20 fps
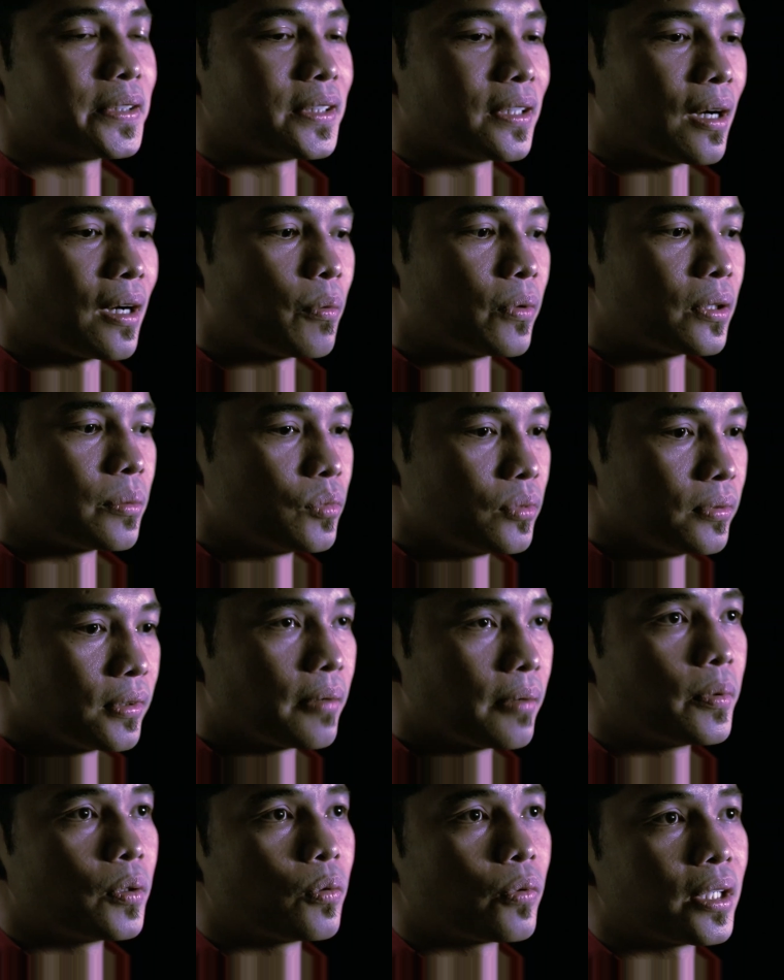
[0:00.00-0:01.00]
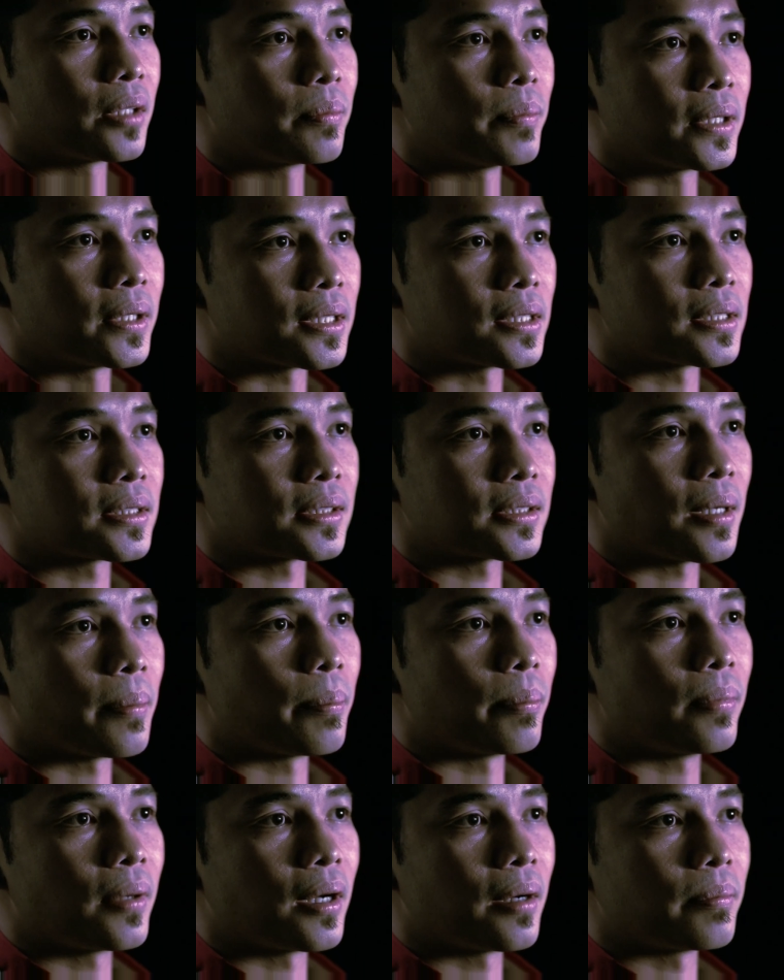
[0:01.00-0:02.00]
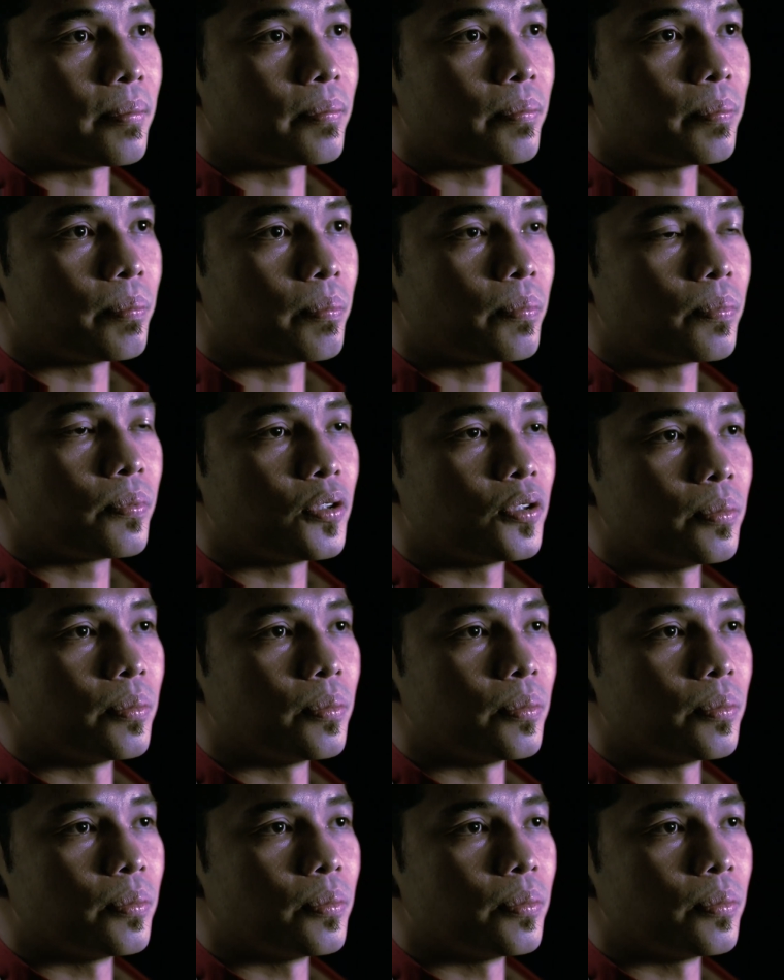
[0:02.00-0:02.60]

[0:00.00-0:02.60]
know, I want to move up in weight because I'm too